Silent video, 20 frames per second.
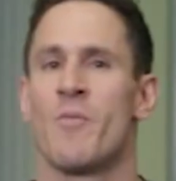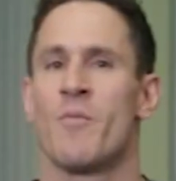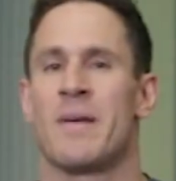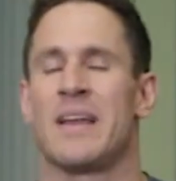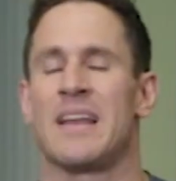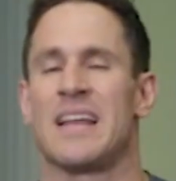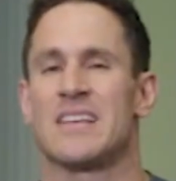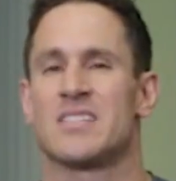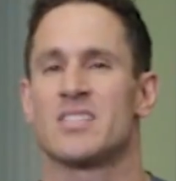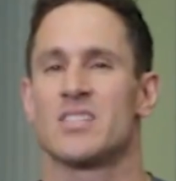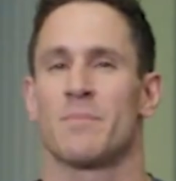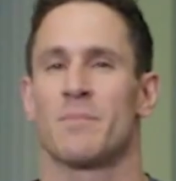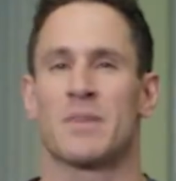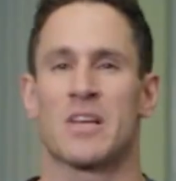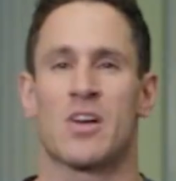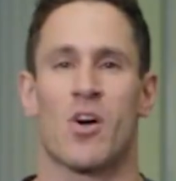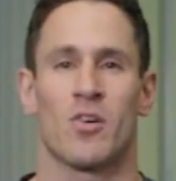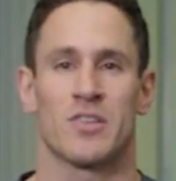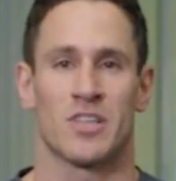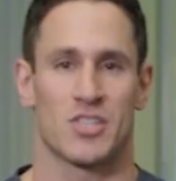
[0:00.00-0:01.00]
movement is
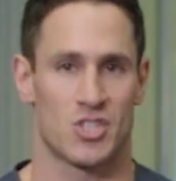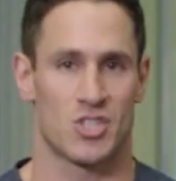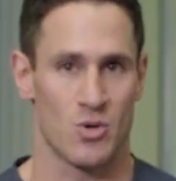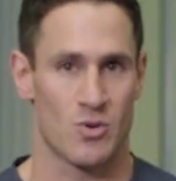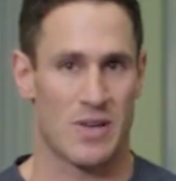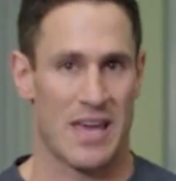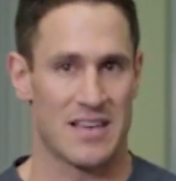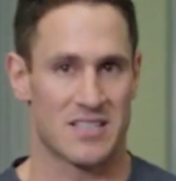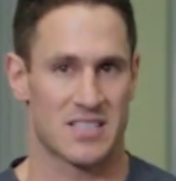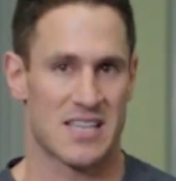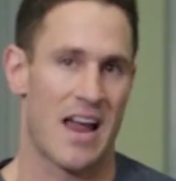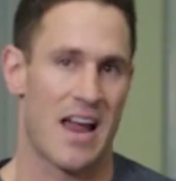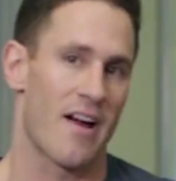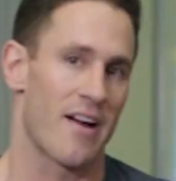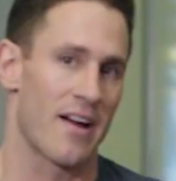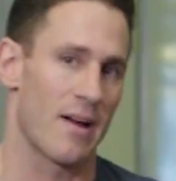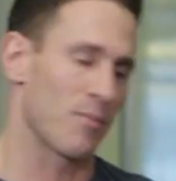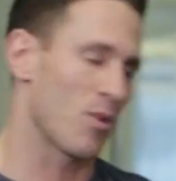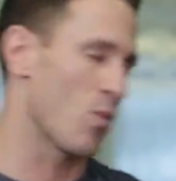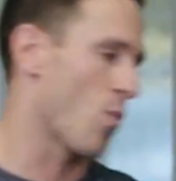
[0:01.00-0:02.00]
something called a suitcase
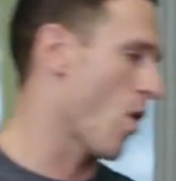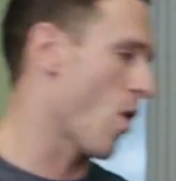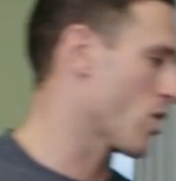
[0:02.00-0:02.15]
carry. I'm gonna